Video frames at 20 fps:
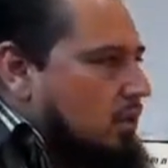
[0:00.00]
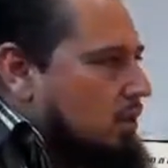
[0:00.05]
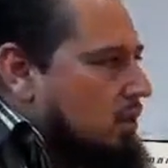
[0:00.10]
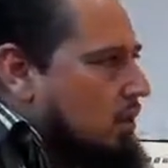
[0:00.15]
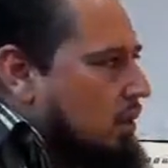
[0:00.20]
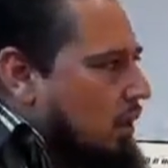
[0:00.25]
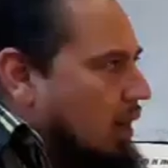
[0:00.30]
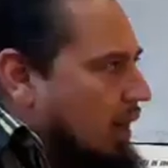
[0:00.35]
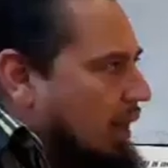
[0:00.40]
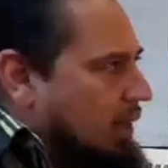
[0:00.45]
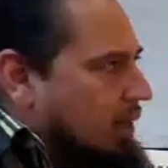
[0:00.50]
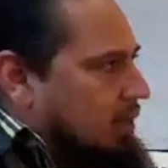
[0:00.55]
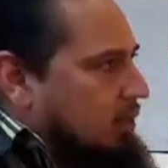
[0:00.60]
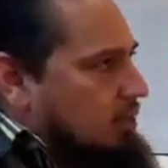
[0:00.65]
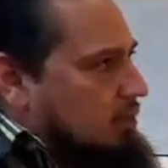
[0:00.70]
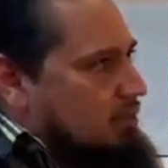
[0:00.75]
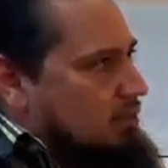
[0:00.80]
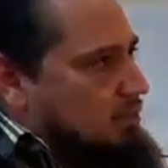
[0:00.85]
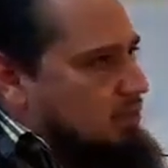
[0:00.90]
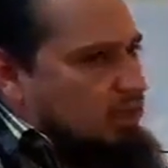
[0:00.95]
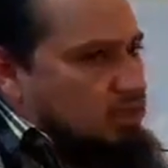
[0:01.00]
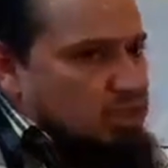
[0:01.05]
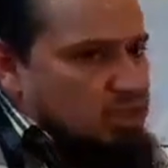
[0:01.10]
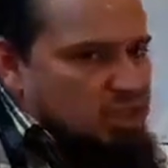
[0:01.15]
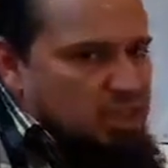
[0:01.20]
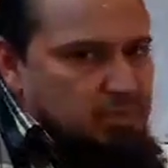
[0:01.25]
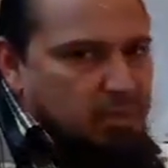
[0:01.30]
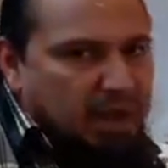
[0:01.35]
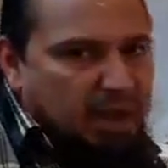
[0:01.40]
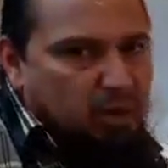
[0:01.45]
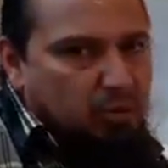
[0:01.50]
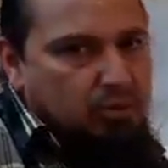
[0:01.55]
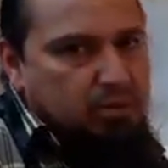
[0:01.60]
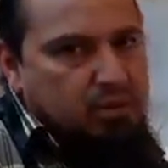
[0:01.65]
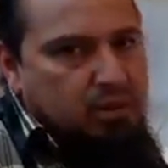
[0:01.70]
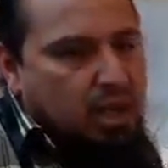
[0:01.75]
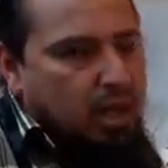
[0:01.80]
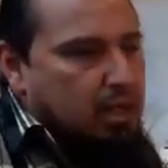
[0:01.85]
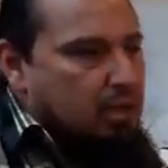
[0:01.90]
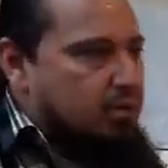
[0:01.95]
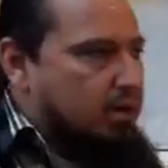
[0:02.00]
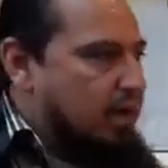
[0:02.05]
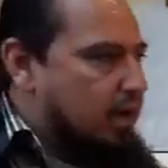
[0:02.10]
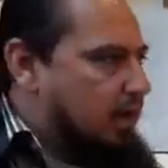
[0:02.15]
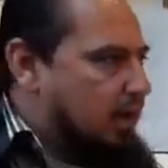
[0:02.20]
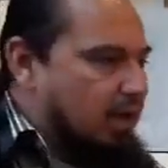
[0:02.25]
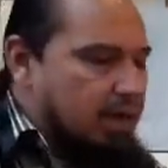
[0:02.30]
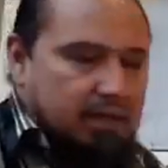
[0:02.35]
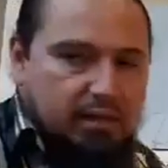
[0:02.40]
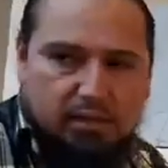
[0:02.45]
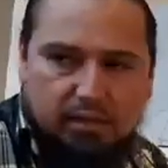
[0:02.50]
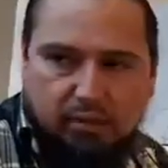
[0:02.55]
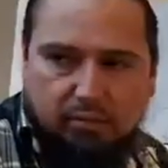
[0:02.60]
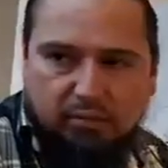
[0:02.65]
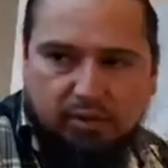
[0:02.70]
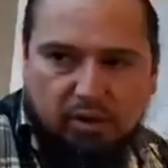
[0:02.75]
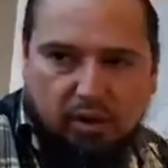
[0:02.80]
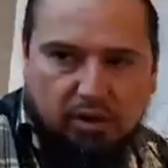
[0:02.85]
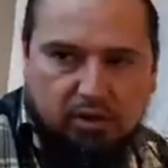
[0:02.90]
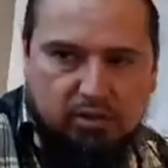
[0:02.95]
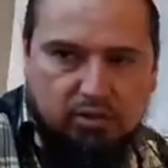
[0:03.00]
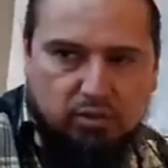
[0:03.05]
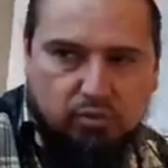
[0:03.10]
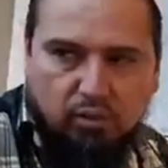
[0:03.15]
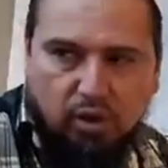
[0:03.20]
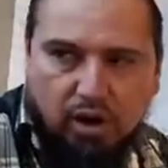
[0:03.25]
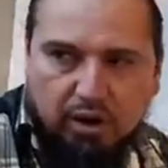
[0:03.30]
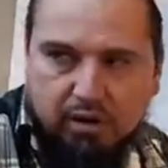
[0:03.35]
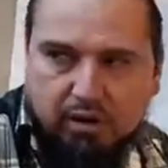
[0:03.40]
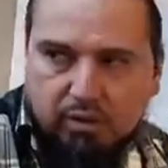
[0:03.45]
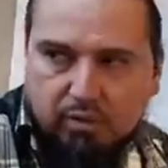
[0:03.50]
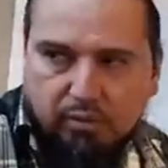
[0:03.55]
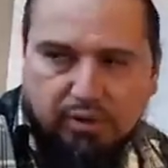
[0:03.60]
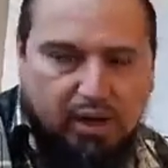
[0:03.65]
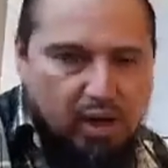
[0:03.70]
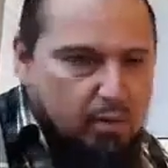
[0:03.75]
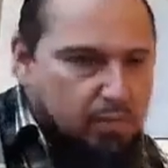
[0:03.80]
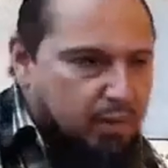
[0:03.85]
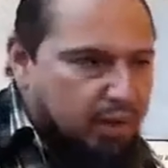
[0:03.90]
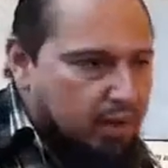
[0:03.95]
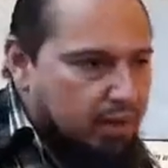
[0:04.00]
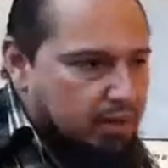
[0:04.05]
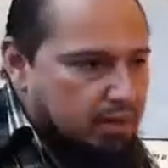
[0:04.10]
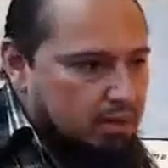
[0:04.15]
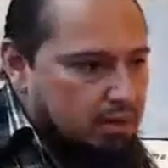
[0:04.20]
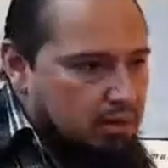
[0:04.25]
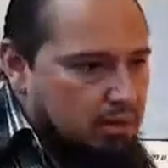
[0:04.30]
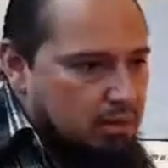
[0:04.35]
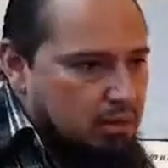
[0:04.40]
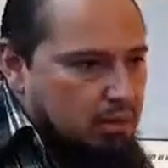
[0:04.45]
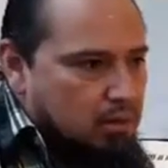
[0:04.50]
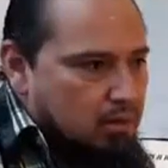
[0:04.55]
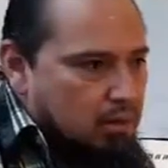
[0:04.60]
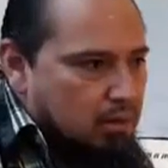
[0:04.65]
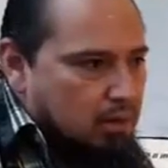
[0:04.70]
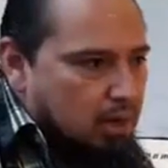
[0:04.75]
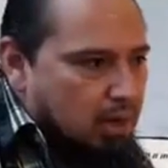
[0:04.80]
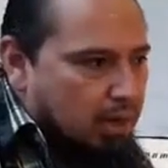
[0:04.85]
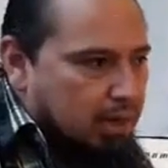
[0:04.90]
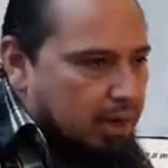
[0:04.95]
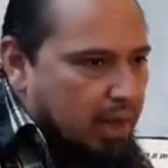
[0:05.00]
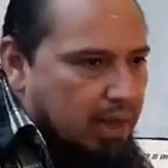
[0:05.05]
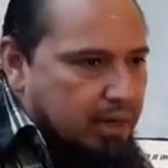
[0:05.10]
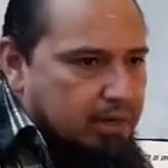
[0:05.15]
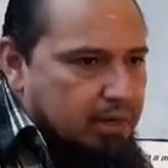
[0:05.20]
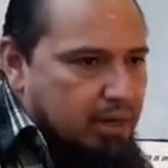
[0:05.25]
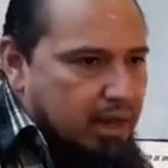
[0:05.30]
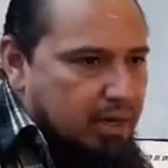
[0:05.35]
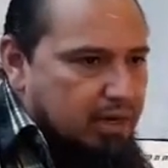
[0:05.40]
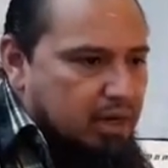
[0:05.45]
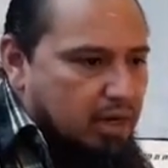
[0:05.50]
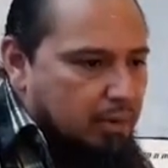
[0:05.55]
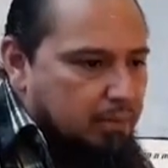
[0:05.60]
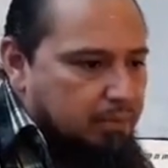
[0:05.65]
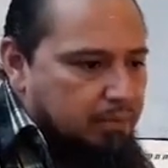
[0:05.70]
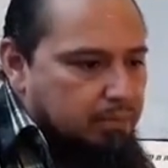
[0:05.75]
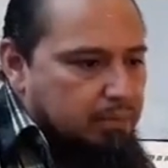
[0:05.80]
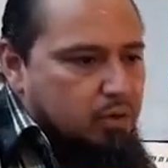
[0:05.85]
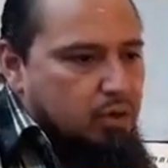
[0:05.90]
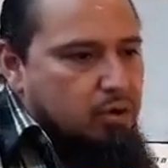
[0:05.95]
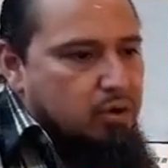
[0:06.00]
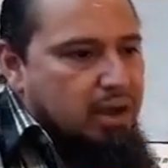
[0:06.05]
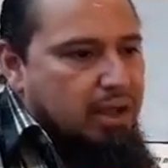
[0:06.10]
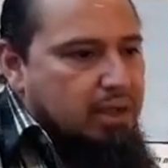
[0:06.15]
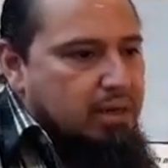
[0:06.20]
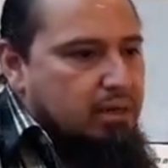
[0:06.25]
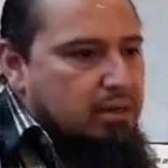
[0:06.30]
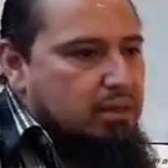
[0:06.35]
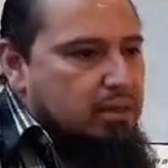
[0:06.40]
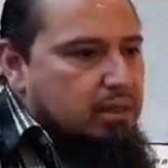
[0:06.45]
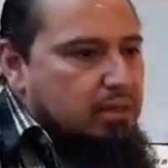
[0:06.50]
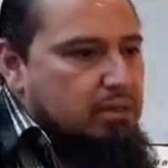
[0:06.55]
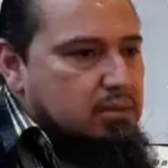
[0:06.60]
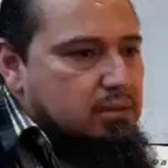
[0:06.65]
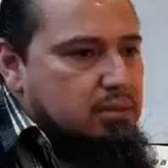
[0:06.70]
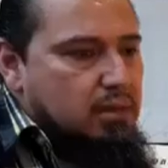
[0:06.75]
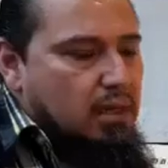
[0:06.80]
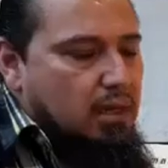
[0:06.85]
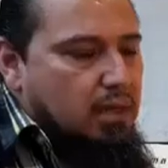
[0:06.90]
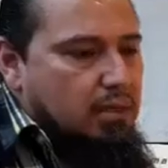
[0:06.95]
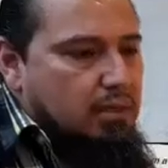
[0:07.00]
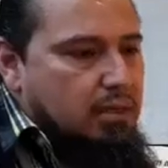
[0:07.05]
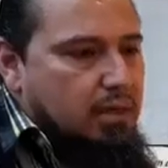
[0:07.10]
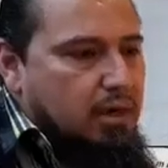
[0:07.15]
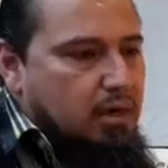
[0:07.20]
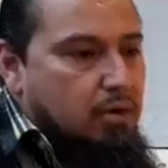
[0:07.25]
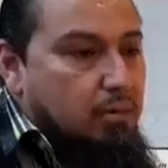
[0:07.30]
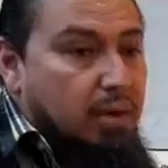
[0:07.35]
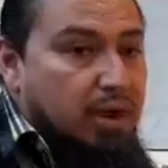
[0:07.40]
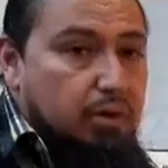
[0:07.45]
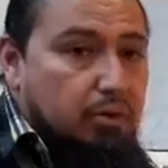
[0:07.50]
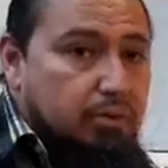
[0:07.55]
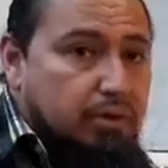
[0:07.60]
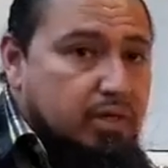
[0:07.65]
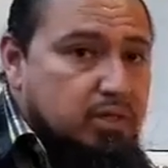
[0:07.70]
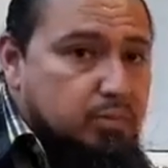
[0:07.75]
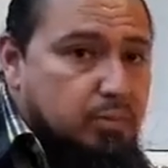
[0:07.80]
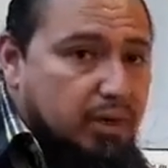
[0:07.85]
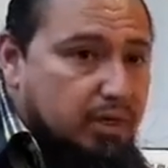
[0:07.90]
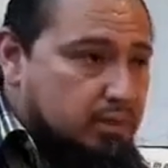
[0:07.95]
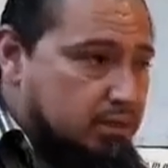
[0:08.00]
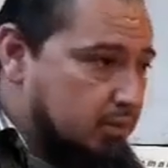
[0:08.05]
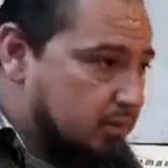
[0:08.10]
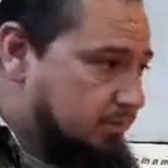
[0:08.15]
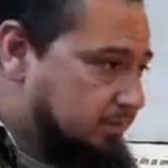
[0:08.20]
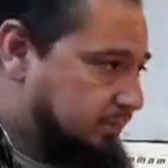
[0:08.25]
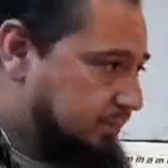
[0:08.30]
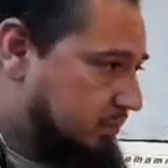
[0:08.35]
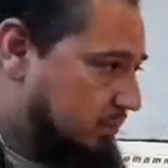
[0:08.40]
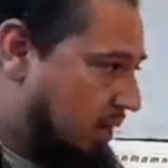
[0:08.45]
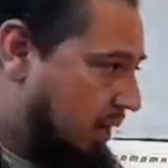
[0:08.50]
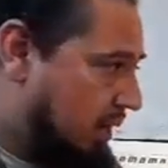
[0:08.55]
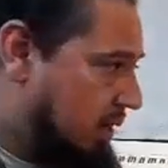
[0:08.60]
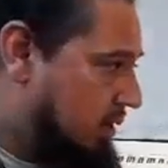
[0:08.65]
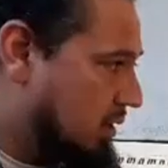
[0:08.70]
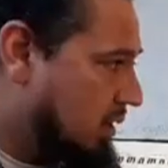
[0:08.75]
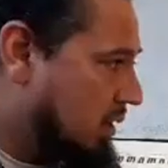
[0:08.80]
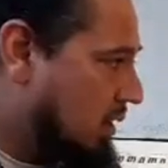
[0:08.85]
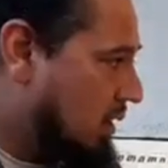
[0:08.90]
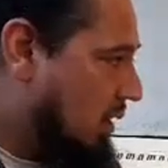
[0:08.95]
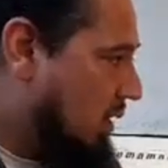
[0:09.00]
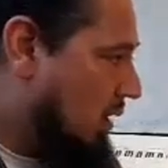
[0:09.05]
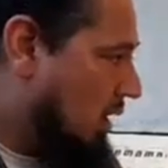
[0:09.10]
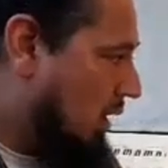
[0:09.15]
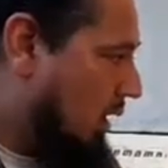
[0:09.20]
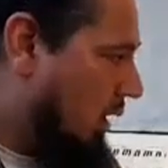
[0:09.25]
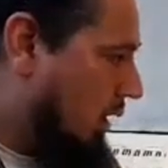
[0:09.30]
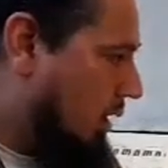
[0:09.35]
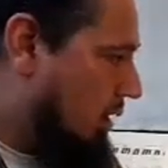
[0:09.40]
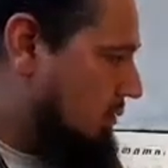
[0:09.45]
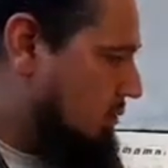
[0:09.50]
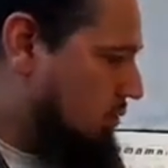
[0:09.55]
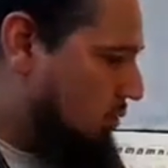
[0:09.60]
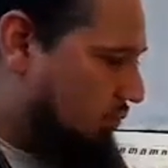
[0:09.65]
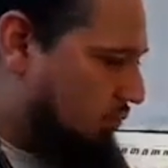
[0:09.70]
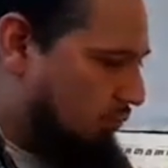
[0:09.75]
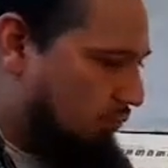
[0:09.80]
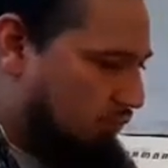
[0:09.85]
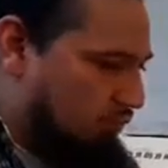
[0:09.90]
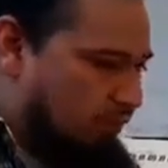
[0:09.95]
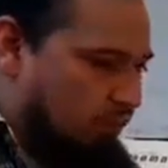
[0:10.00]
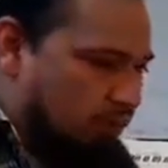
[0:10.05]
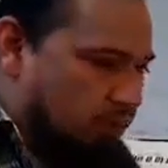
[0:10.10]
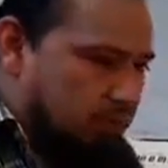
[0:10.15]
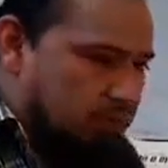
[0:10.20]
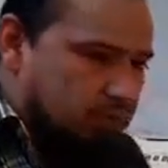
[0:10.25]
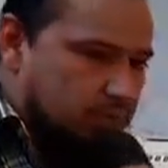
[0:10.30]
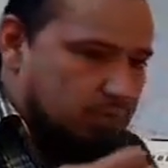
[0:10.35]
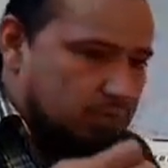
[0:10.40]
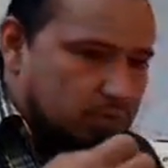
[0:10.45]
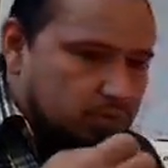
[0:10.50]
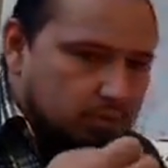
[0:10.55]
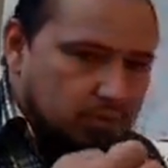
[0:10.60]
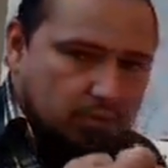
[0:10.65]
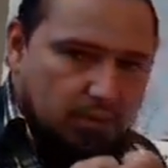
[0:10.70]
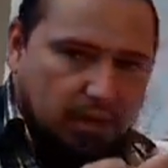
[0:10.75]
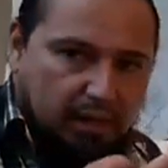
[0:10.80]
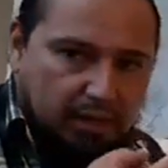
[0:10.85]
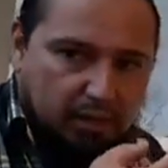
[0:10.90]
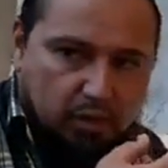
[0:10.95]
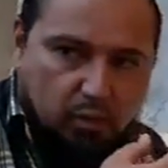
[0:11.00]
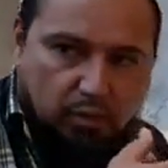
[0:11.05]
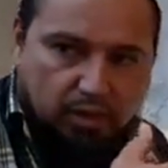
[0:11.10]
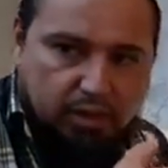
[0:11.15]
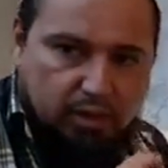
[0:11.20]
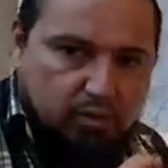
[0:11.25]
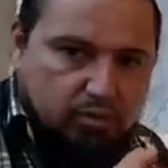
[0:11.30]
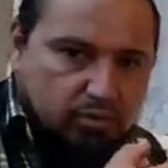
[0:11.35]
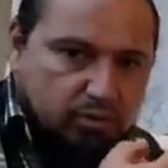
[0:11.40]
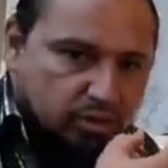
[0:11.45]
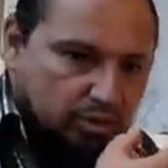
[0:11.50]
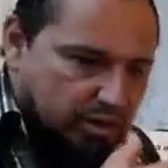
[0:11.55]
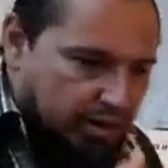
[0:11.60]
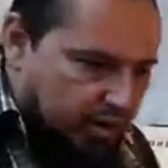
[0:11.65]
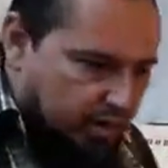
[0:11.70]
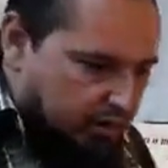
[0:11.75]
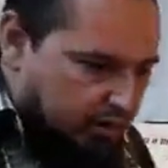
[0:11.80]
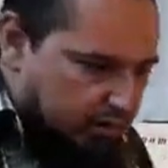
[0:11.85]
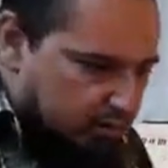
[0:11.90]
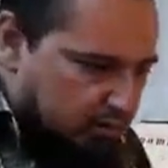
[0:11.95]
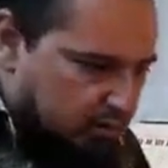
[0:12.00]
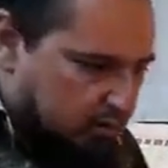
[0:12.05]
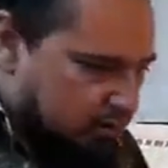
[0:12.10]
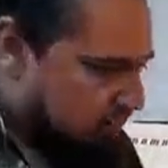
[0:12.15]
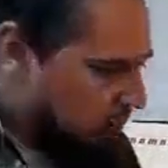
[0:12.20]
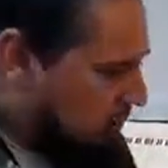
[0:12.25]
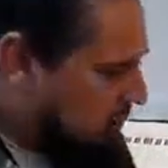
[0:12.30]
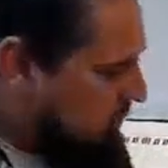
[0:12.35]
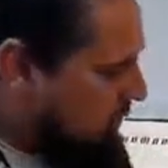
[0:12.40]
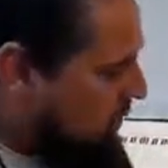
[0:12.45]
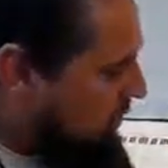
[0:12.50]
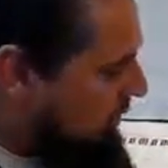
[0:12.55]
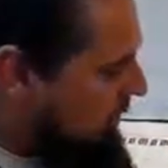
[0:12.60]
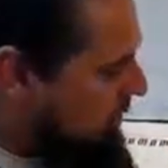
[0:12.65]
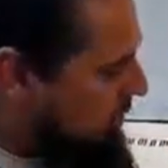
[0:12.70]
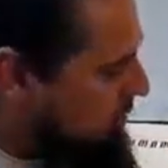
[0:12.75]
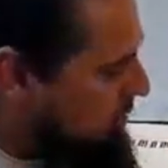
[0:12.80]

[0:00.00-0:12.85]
this is just my own thought, right? Like in regards to art, when I paint, I end up creating things that are my own expression, right? So if you feel like you want to use your nails, go ahead and use